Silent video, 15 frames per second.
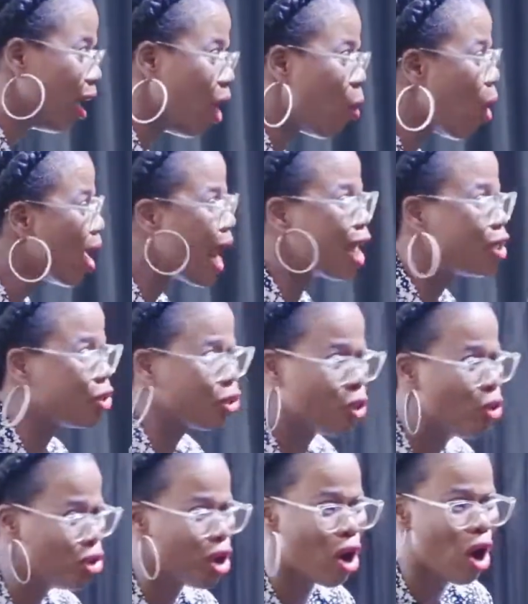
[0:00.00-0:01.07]
What I do
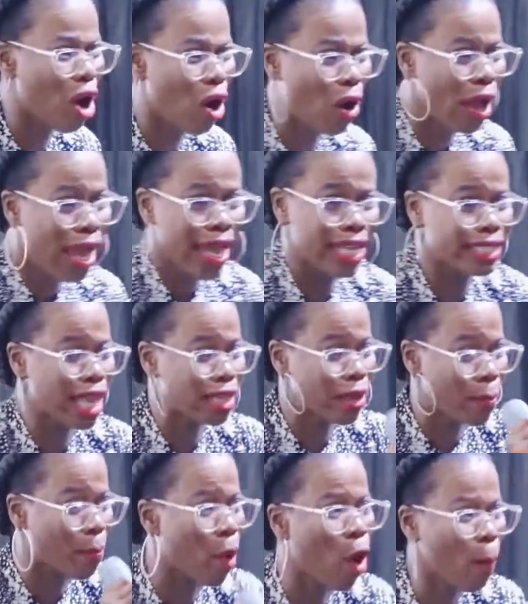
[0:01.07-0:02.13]
know is that
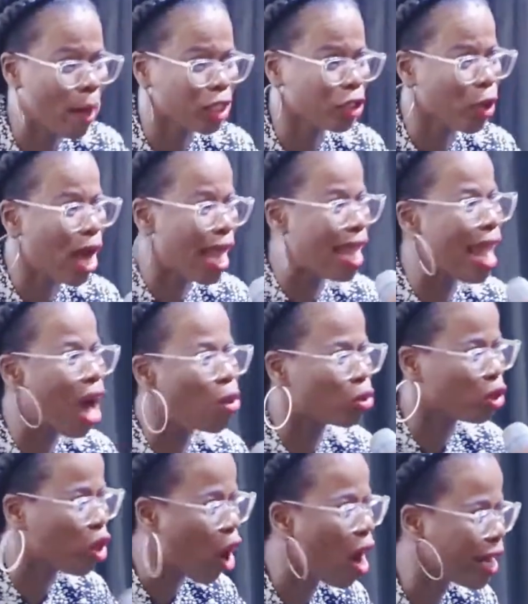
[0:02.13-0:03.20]
the moment you allow
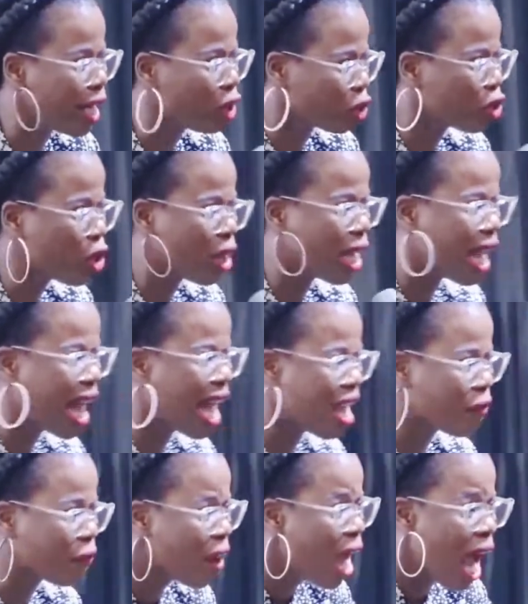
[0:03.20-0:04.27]
God into your
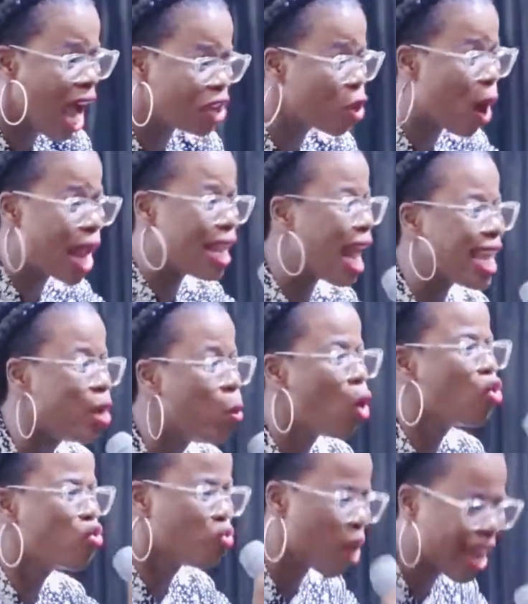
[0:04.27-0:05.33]
life, and he
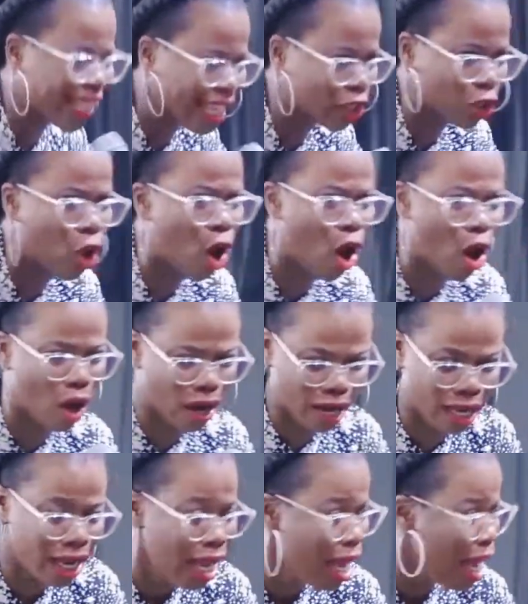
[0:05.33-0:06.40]
will wreck it all.
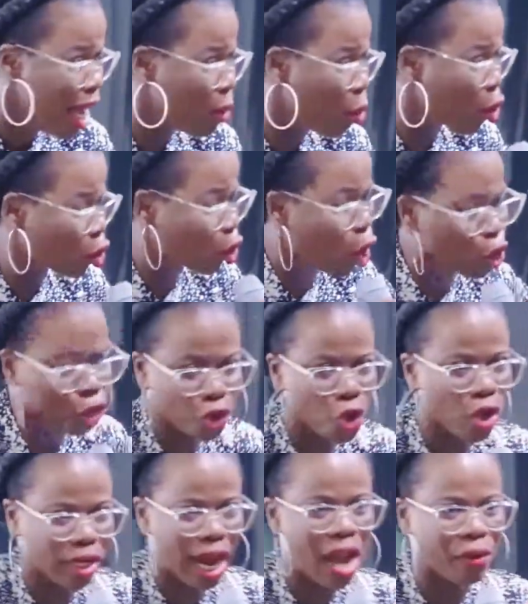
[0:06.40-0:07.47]
He will go to
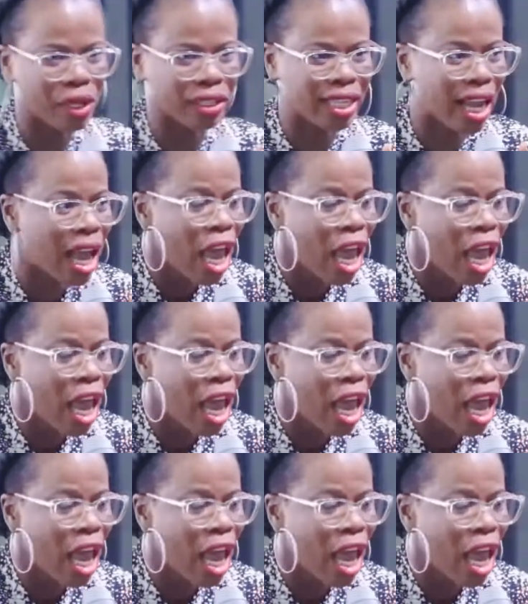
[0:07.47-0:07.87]
your character.